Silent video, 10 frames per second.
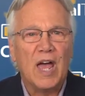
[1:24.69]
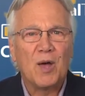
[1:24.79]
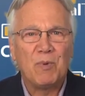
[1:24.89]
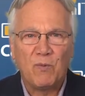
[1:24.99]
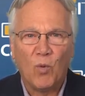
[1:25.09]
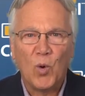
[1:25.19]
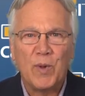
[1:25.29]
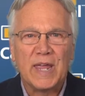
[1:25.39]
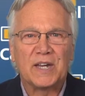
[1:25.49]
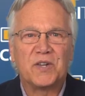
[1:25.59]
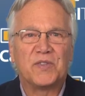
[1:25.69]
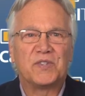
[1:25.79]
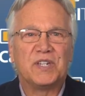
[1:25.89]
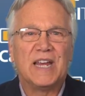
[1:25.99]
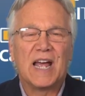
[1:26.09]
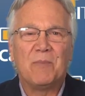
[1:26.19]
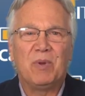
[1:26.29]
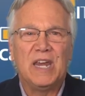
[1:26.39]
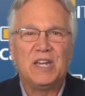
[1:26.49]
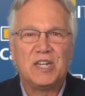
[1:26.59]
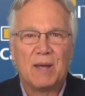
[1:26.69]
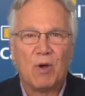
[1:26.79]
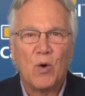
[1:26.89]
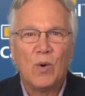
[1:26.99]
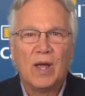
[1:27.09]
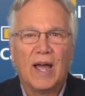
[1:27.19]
Before we get to the CIP demo,